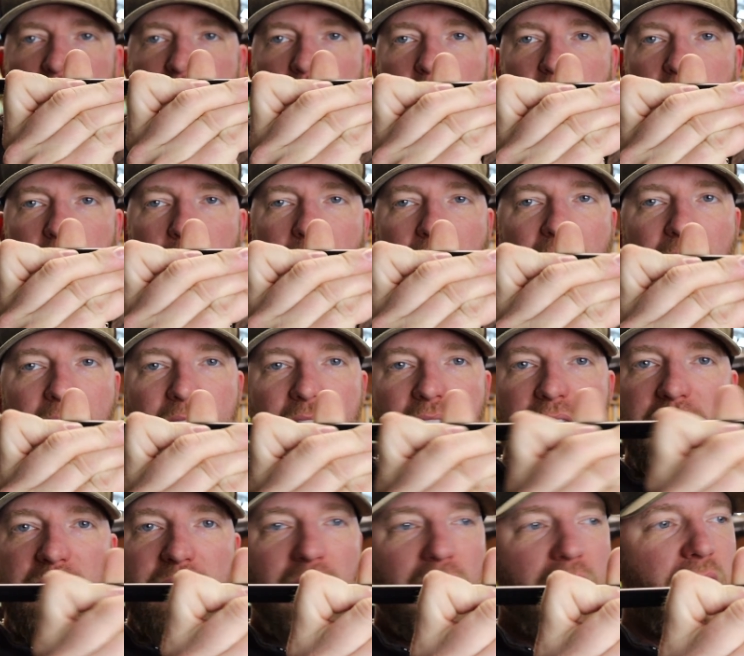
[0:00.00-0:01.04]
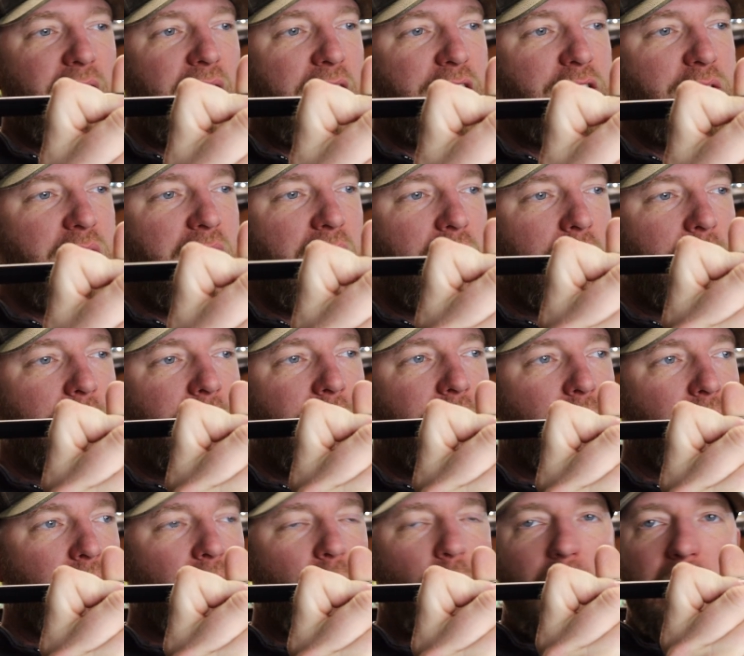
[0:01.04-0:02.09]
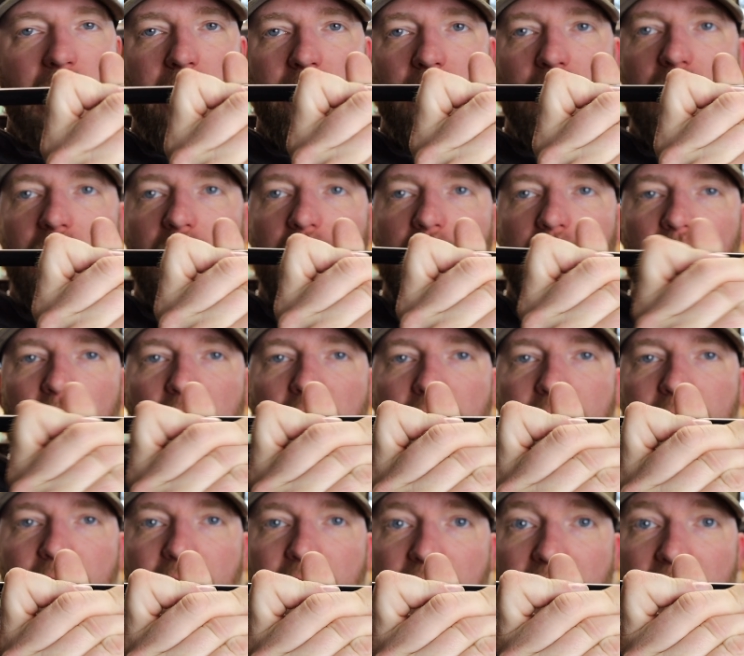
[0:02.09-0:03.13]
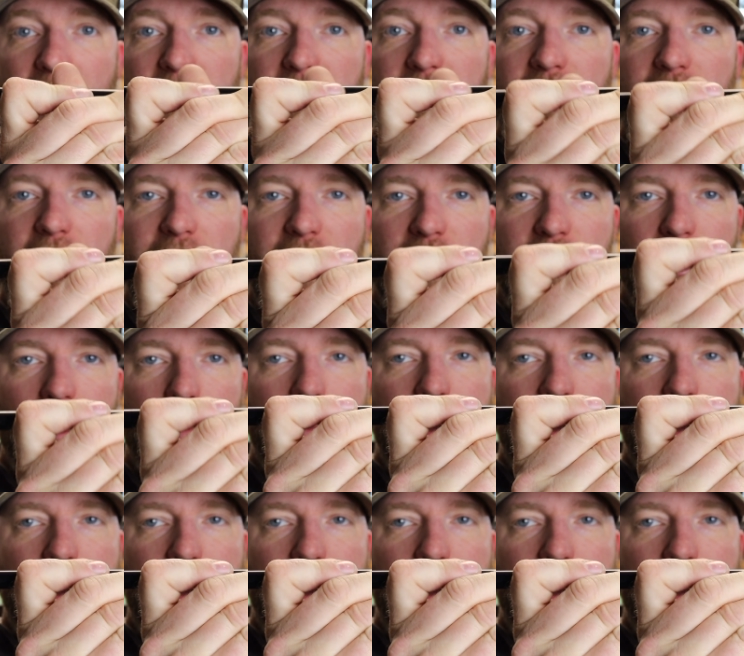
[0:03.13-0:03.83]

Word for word: sure when you buy these that you get them for whatever lift kit that you're